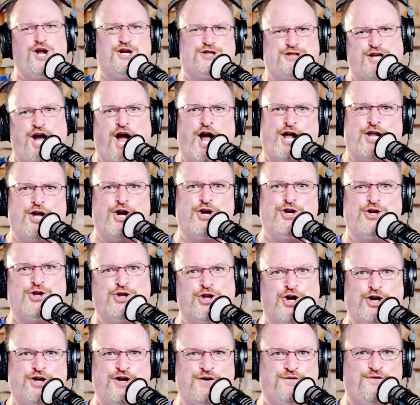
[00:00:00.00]
What exactly are you
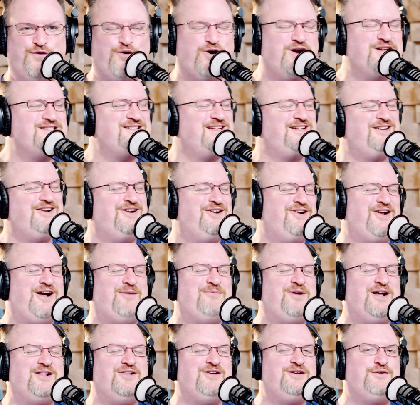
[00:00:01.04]
looking for? And it's like, no, I'm
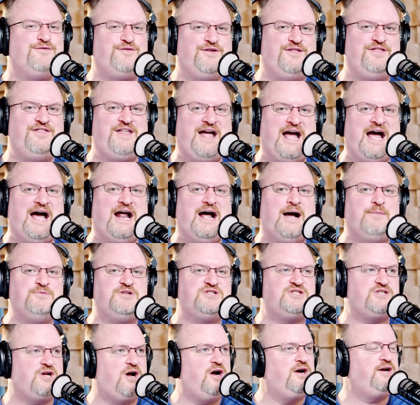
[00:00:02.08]
not looking for that. I'm
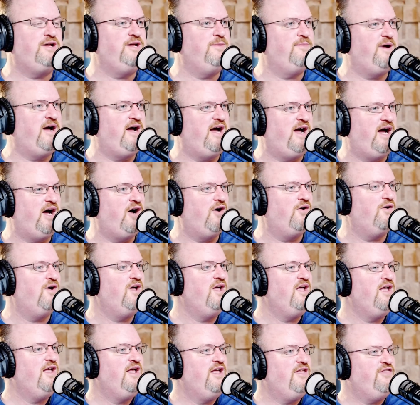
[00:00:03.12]
just talking about how
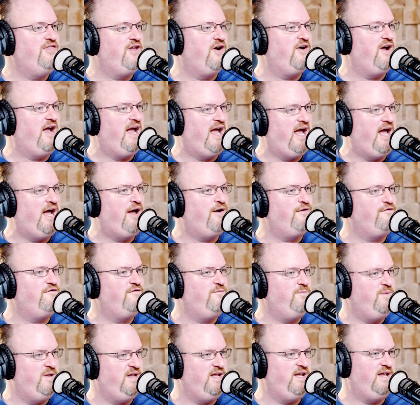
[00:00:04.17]
there
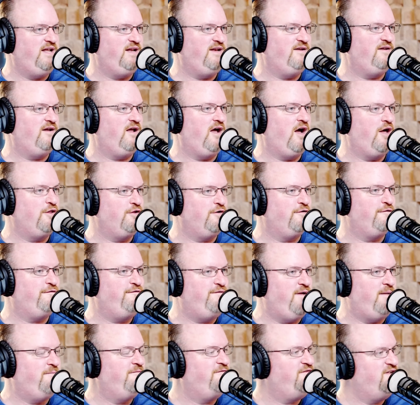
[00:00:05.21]
have been other
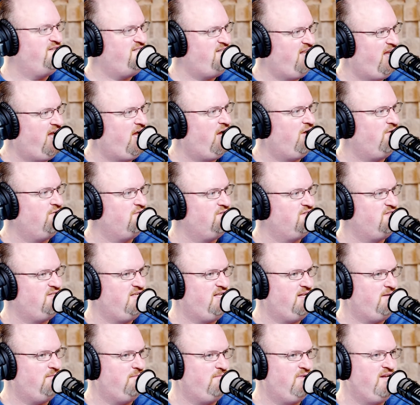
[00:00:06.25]
femme fatales
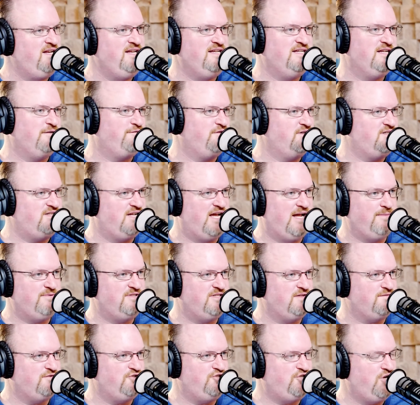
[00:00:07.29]
in many different
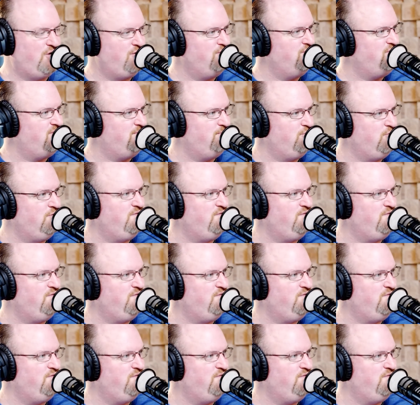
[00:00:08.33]
types of shows and